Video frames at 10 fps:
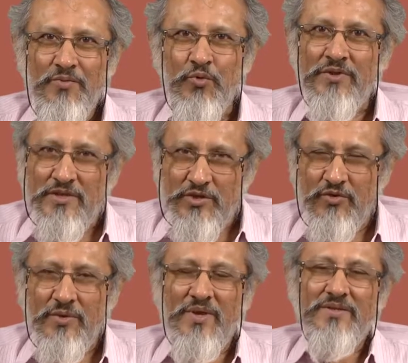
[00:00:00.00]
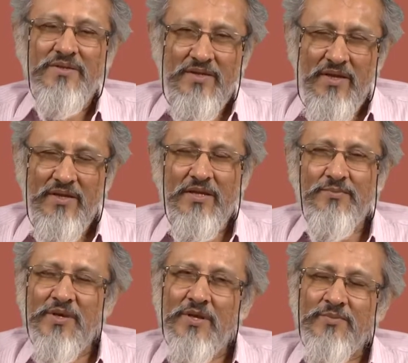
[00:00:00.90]
one that you're imagining,
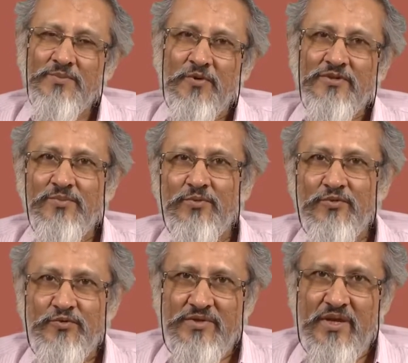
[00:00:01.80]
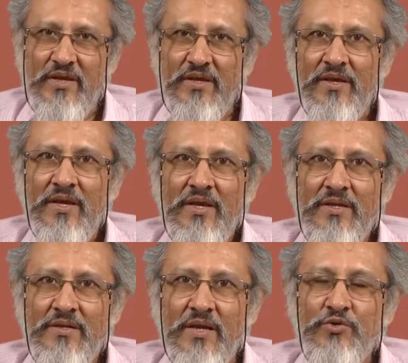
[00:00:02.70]
it becomes possible to say
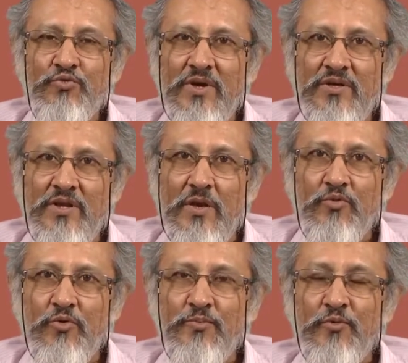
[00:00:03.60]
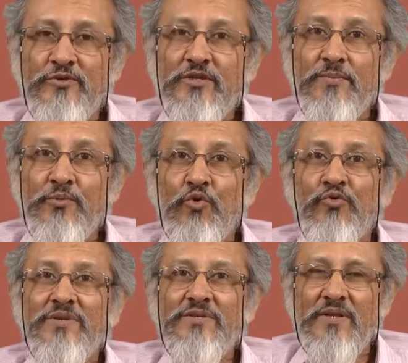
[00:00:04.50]
La iunac nabo post
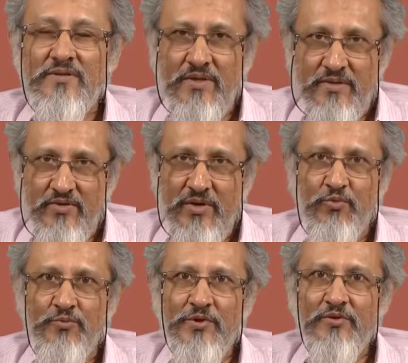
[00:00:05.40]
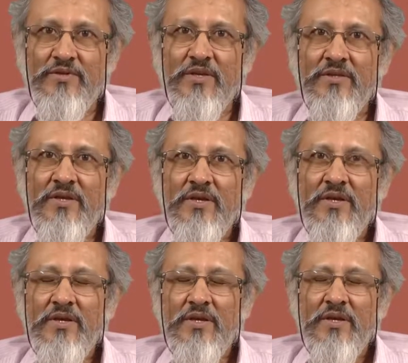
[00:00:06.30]
ploris latet tremor, because then
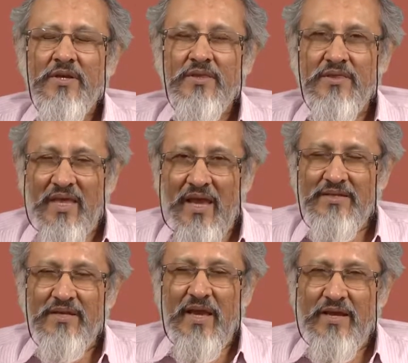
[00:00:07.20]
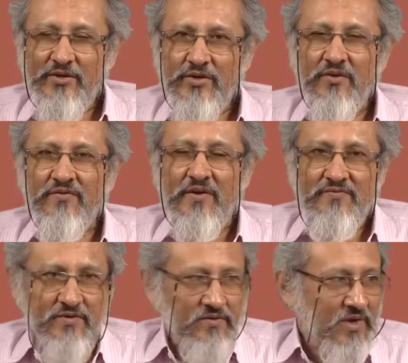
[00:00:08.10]
that action of
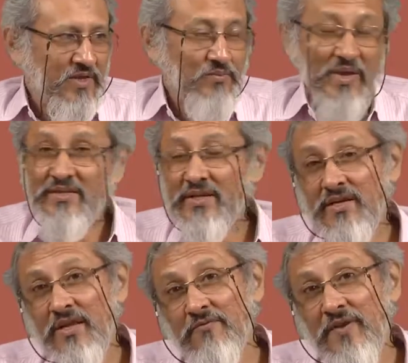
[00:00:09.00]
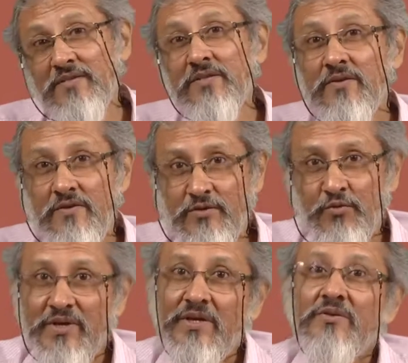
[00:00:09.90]
after crying magically affects the
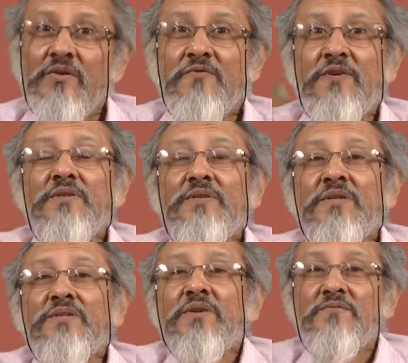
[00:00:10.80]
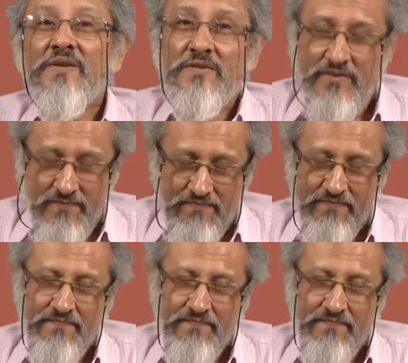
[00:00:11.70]
earthquake and reverses its effects.